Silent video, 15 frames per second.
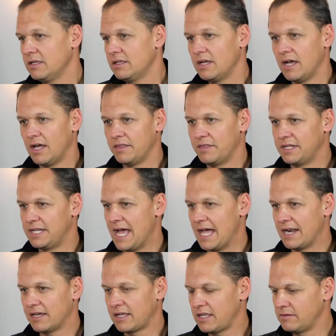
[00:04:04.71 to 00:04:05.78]
The
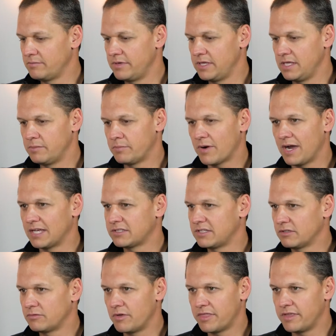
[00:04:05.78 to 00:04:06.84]
data can be
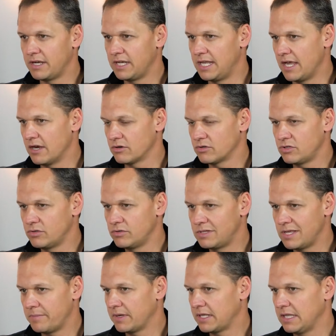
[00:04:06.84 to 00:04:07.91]
processed within a day or two,
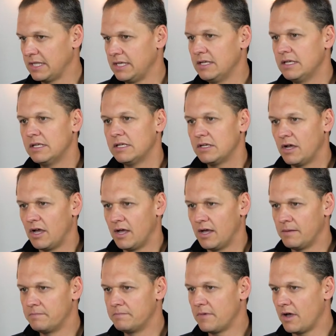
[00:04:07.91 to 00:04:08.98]
typically,
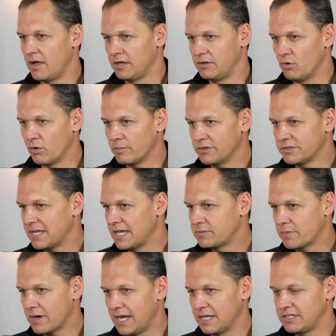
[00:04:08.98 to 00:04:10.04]
on normal sized
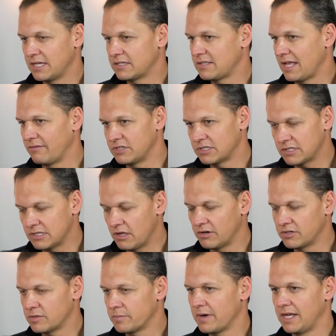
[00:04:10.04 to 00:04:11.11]
projects. Obviously,
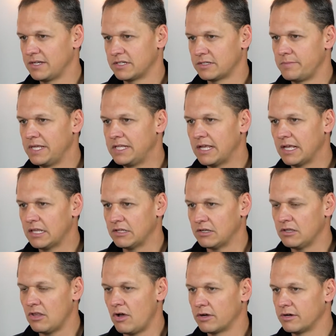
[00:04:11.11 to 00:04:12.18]
larger projects may take a little
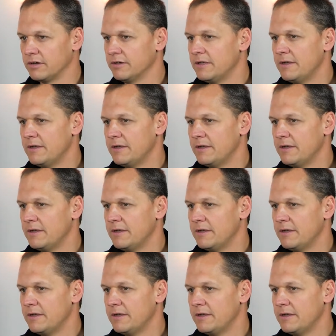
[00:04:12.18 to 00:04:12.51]
longer.